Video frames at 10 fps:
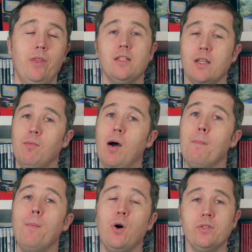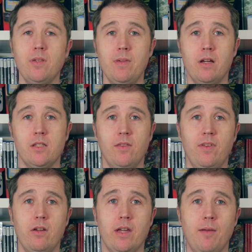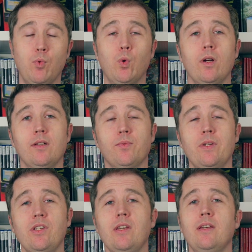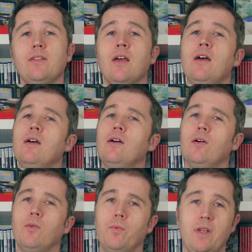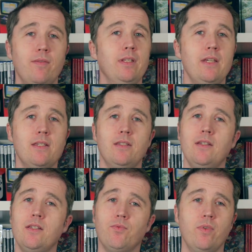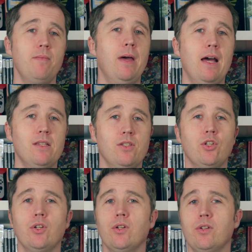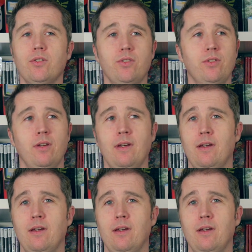that's come up mostly because of the Video Game Awards, which is re-releases, remasters,